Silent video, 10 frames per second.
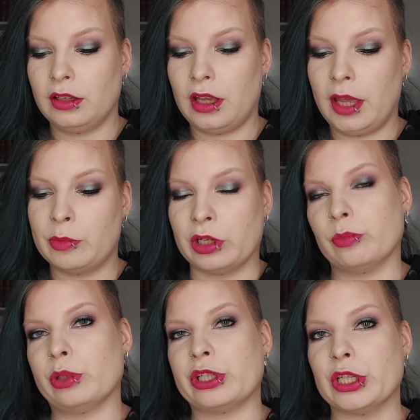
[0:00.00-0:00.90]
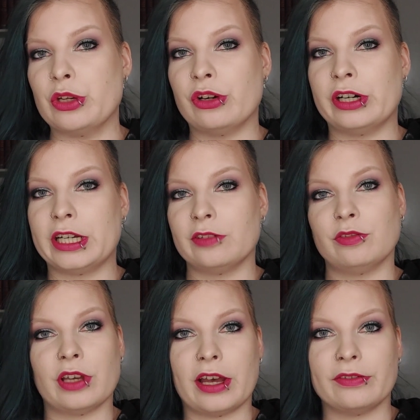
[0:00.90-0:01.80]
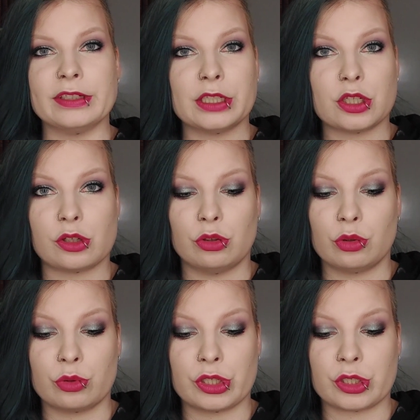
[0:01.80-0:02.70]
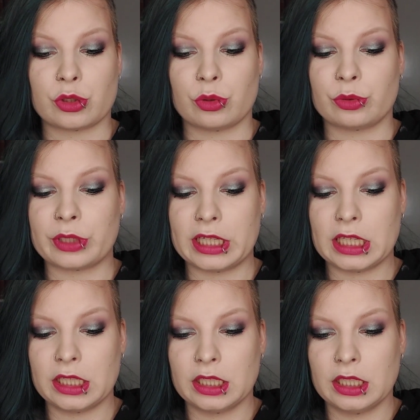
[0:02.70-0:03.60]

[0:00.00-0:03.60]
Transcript: I'm a numbers nerd if you haven't noticed already.